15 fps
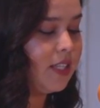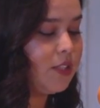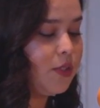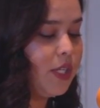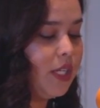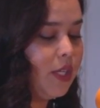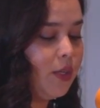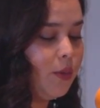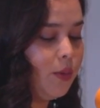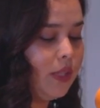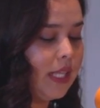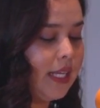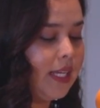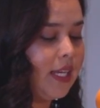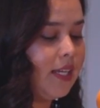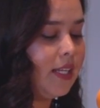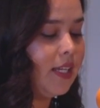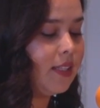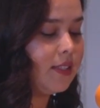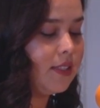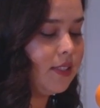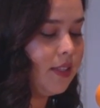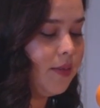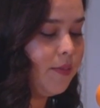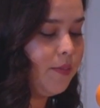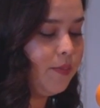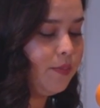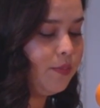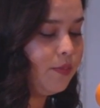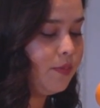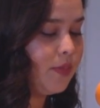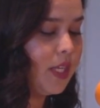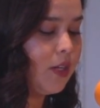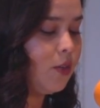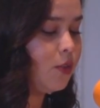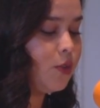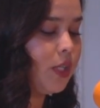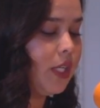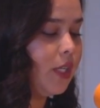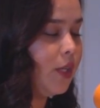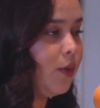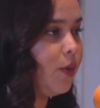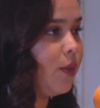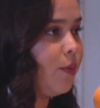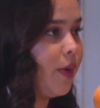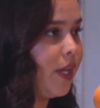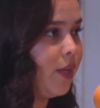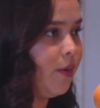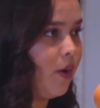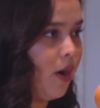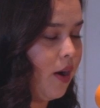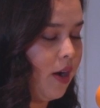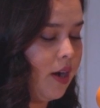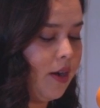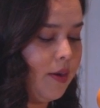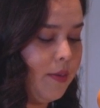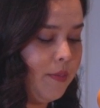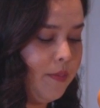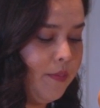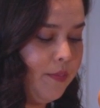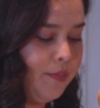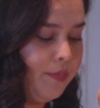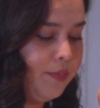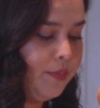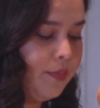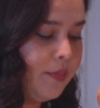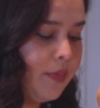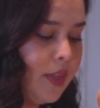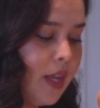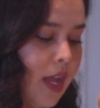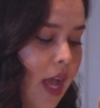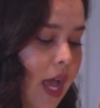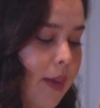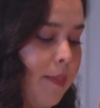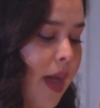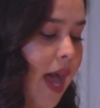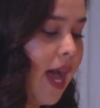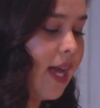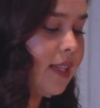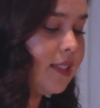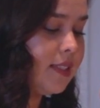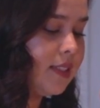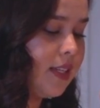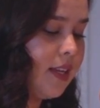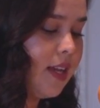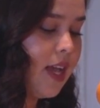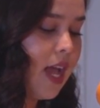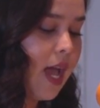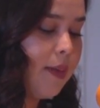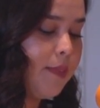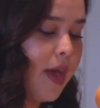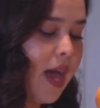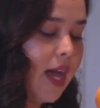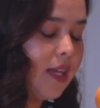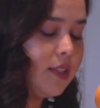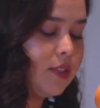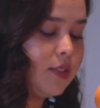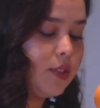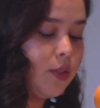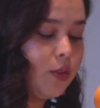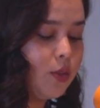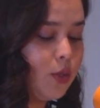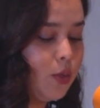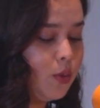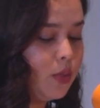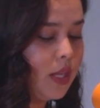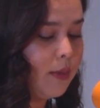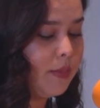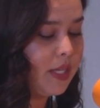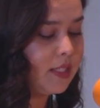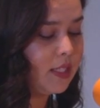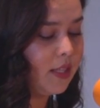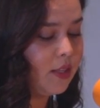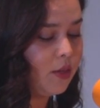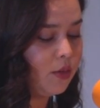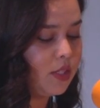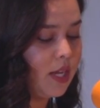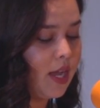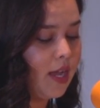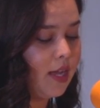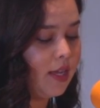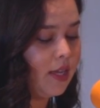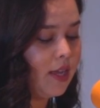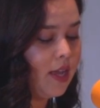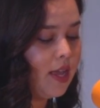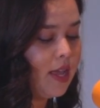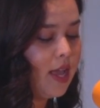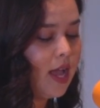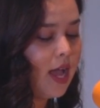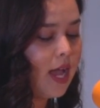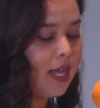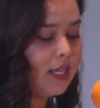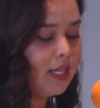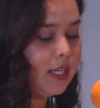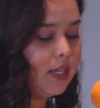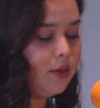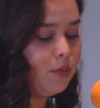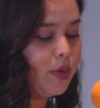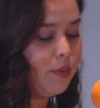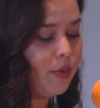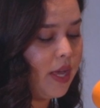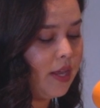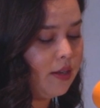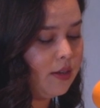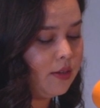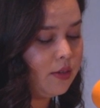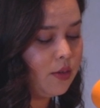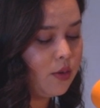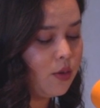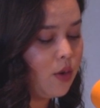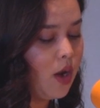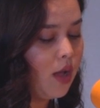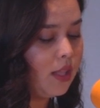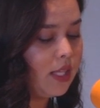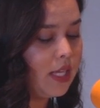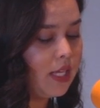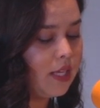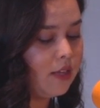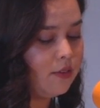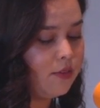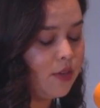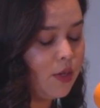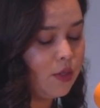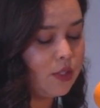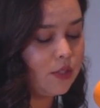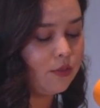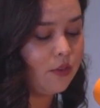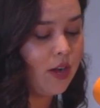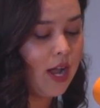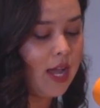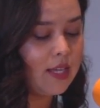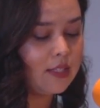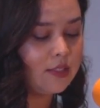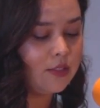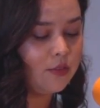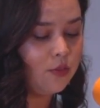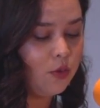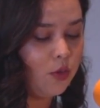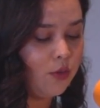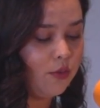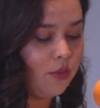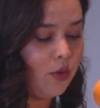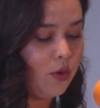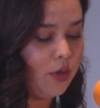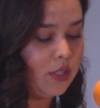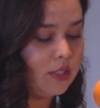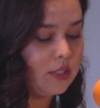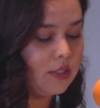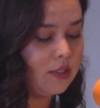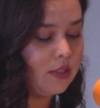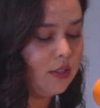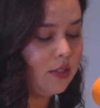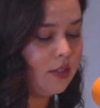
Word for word: they treat you like idiots. They don't treat you the way you are. I passed, I passed through La Mesa de Otay, hiding we went, crawling in fields of grass full of thorns,